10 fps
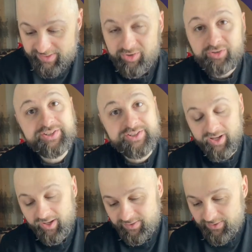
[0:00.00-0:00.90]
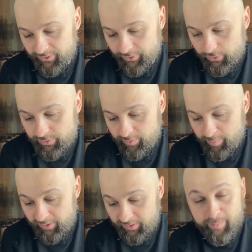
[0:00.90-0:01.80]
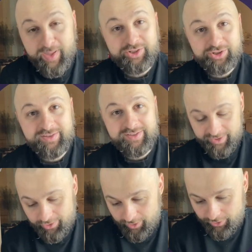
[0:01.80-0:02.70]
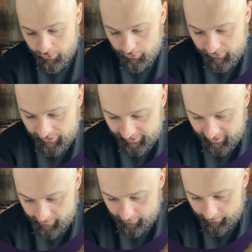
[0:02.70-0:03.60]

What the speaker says: screen size, those are my dimensions, and you can use the same.